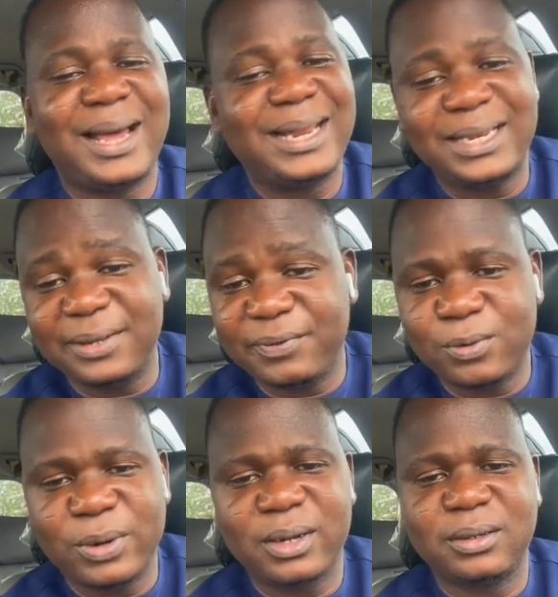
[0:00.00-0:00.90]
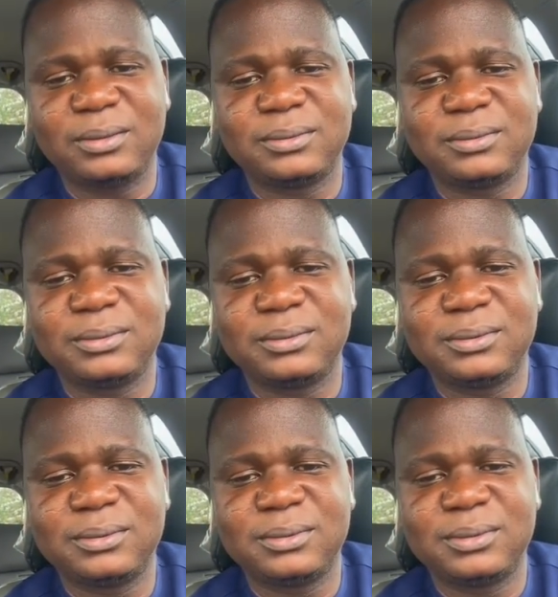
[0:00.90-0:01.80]
and living well.
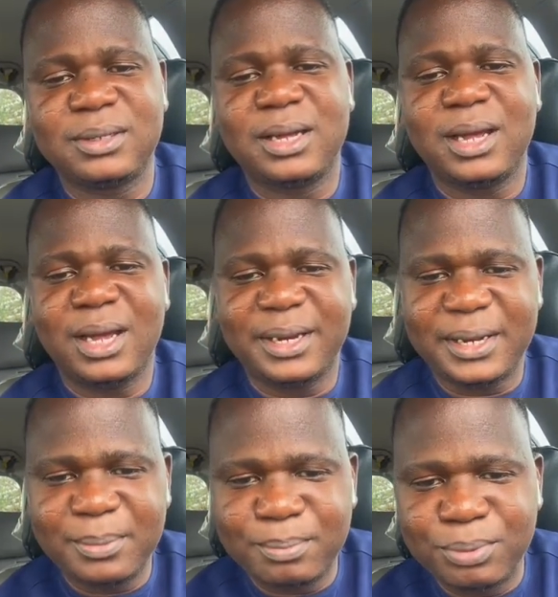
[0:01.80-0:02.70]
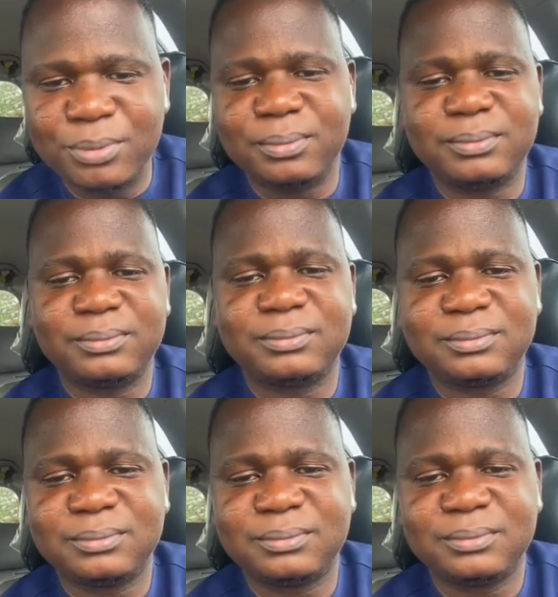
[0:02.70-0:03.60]
And then boom,
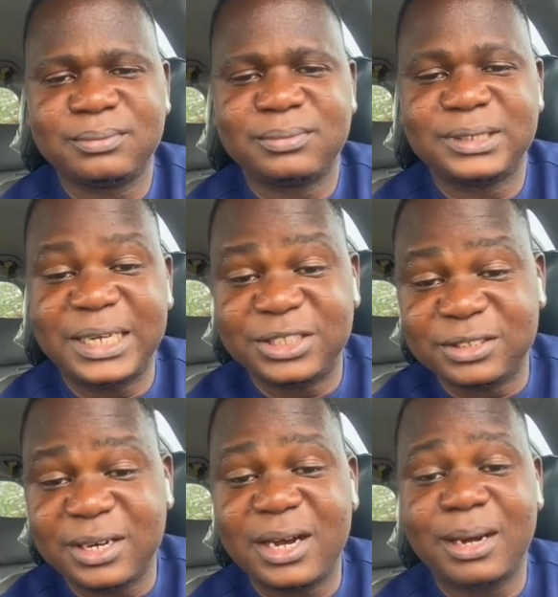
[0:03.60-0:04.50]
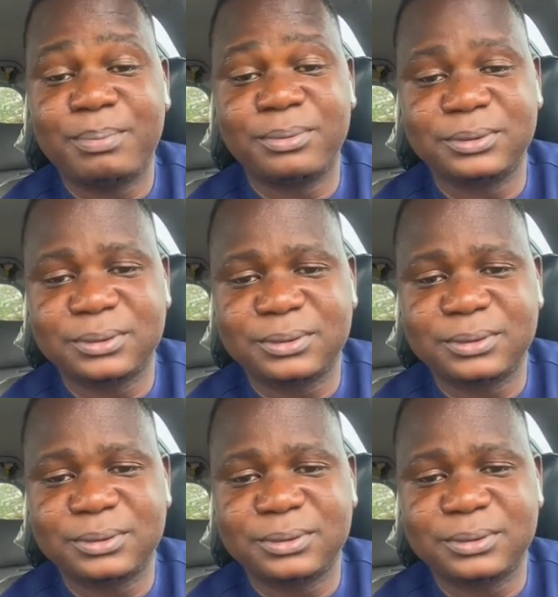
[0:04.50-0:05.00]
Nigeria happens.